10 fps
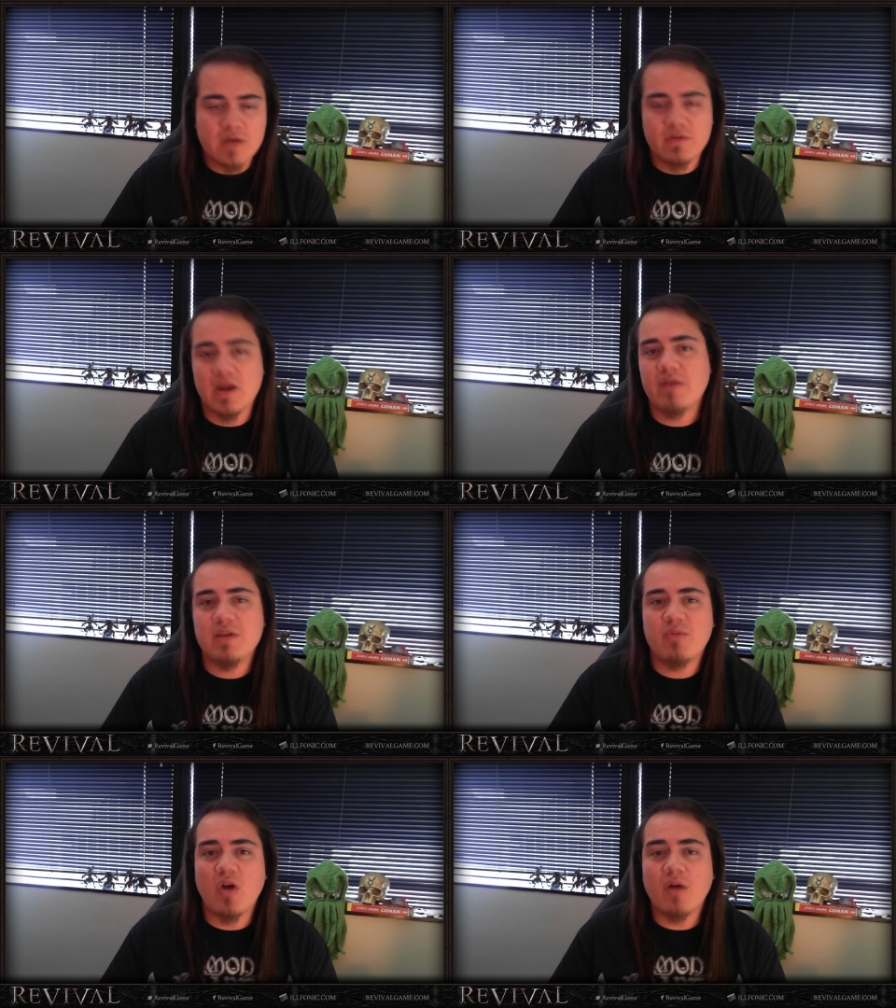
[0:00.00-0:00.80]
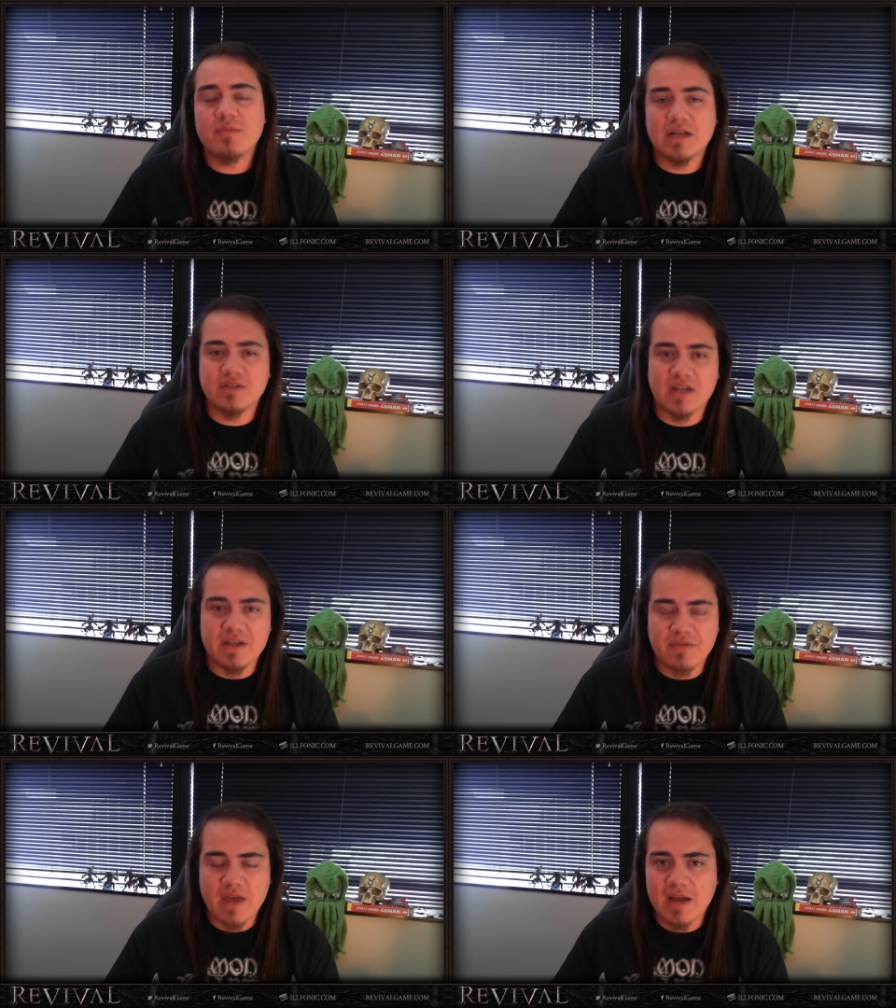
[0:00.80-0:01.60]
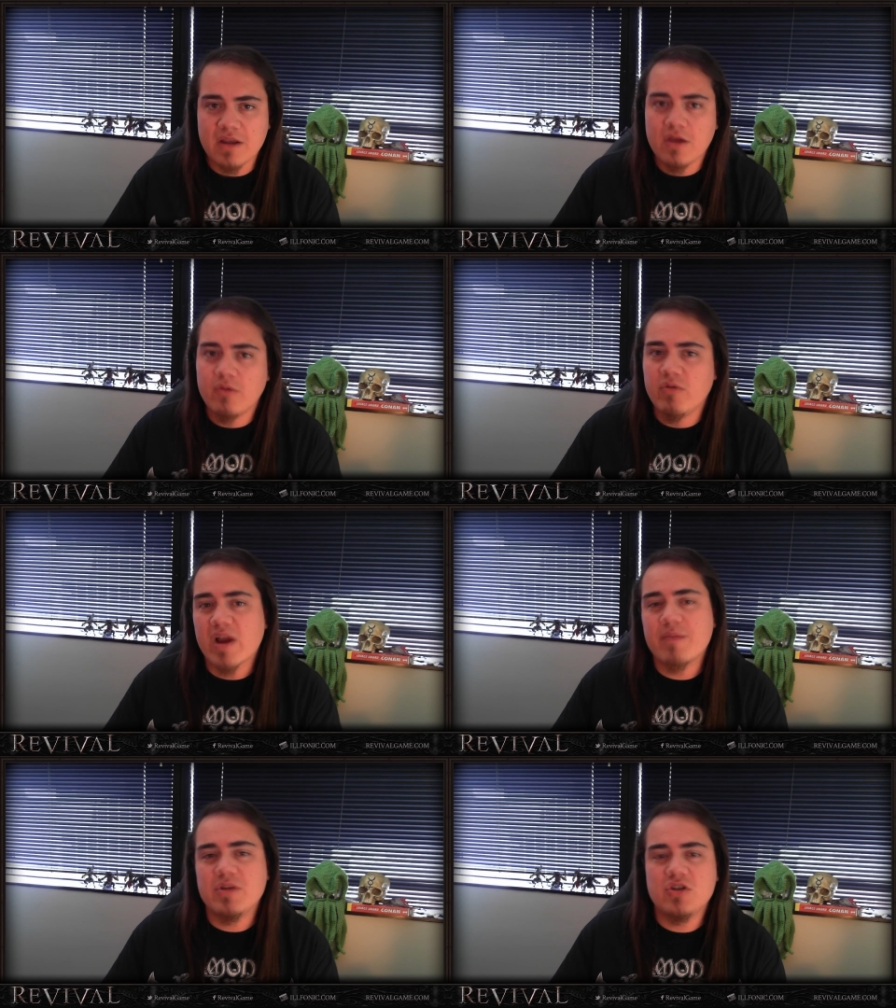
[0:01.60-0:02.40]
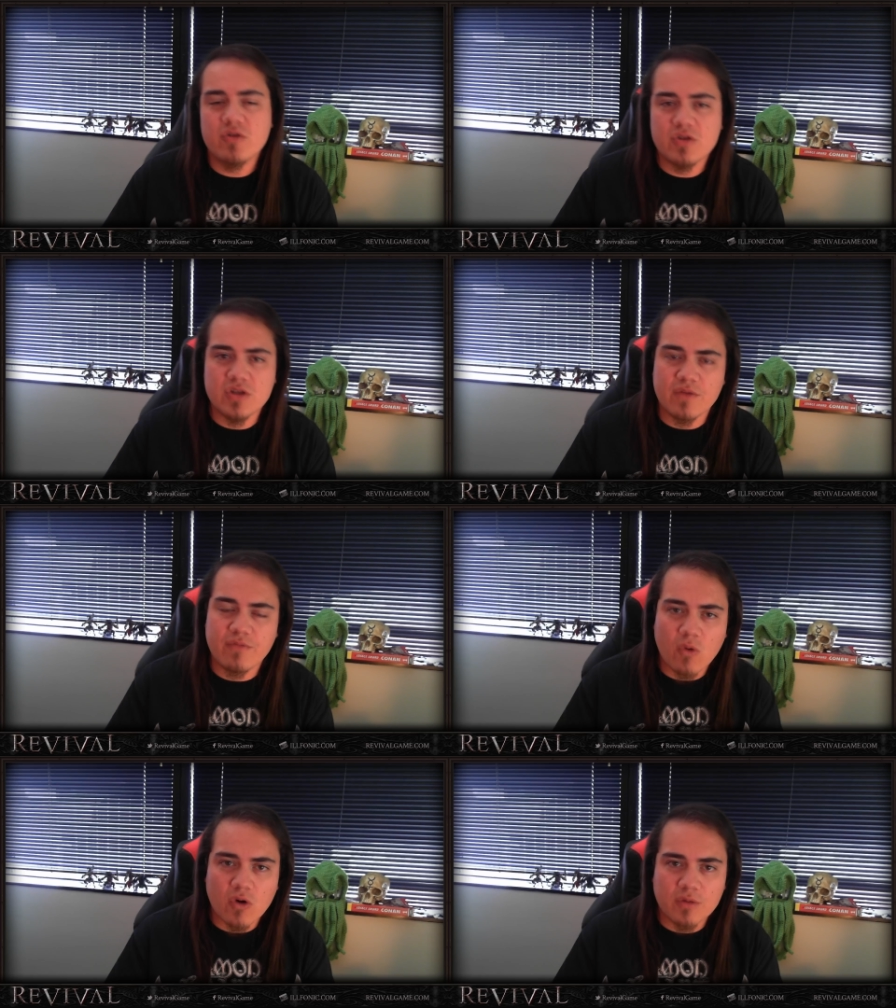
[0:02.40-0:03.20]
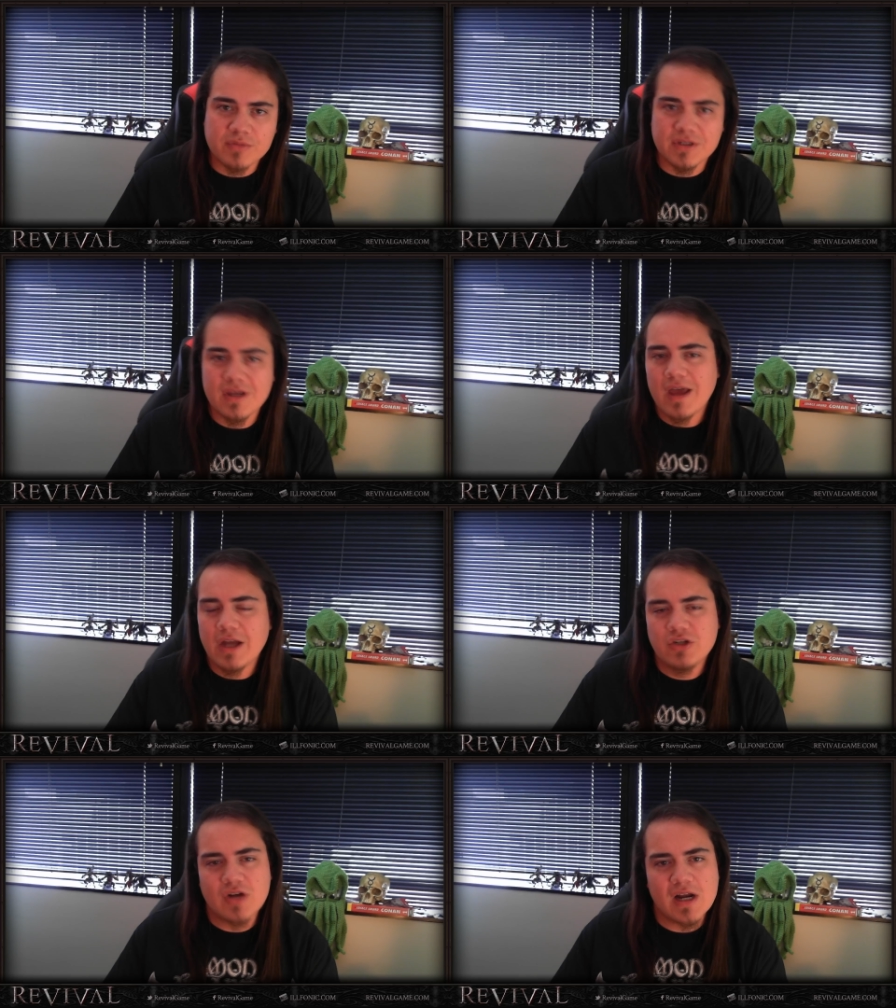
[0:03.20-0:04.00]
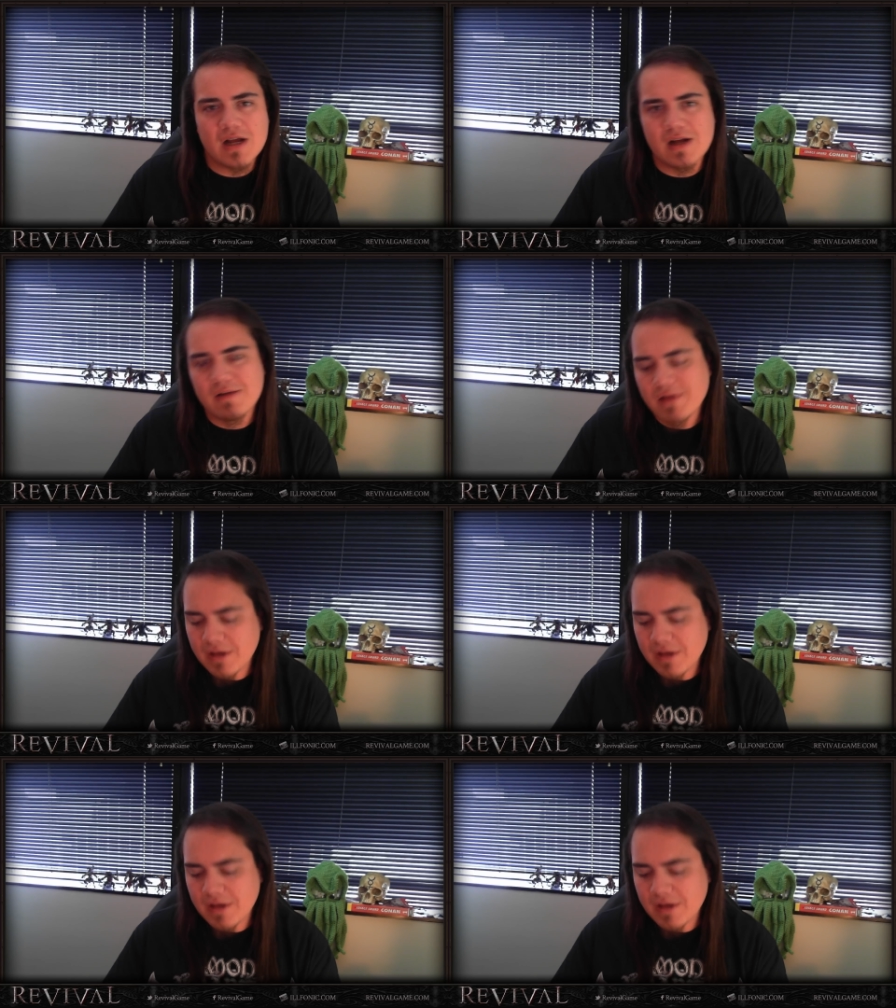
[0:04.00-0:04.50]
If you're having any problems outside of that, we recommend you go into the forums and try to,